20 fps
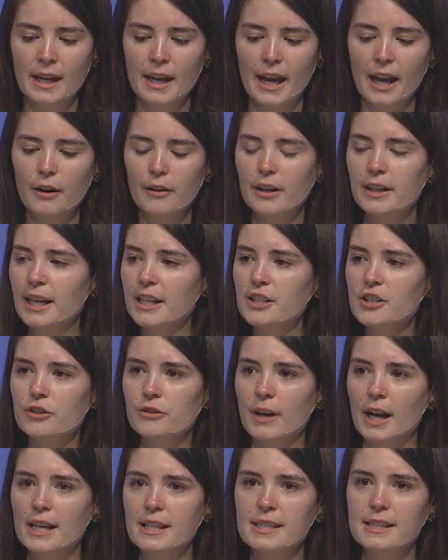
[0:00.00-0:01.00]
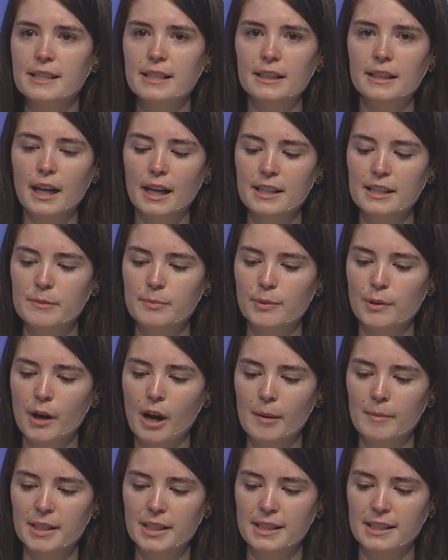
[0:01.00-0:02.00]
how can I trust God's
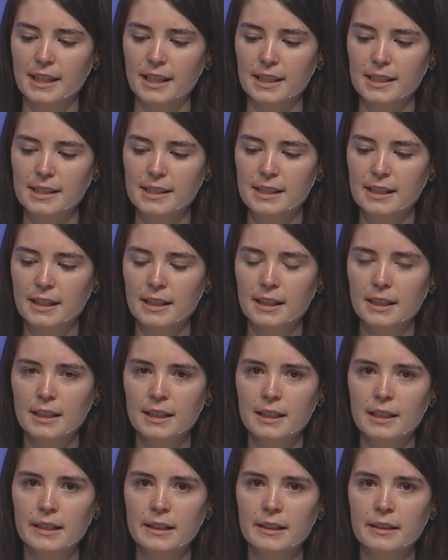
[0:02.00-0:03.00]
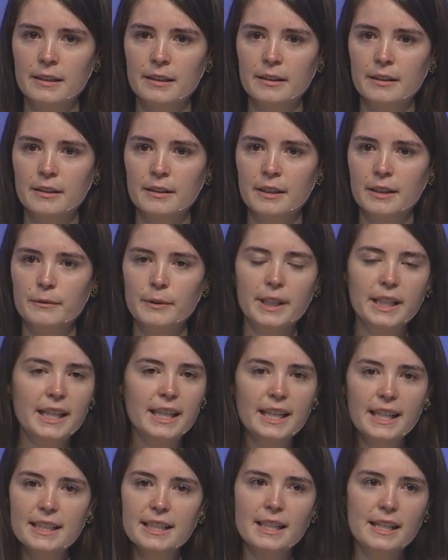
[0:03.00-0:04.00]
promises when
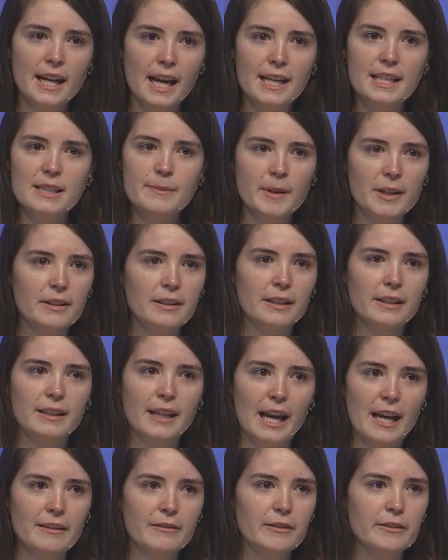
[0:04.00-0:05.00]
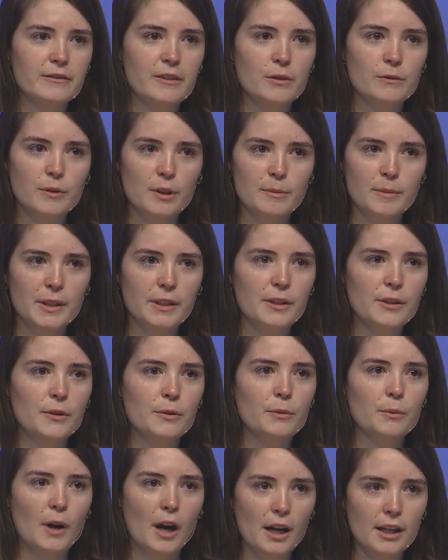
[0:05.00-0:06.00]
he did not spare the life of a woman
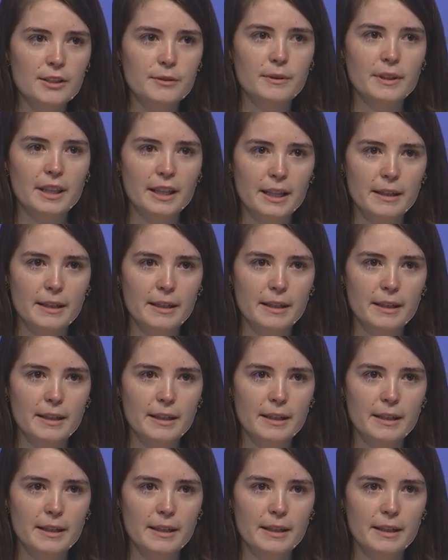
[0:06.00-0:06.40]
who walked with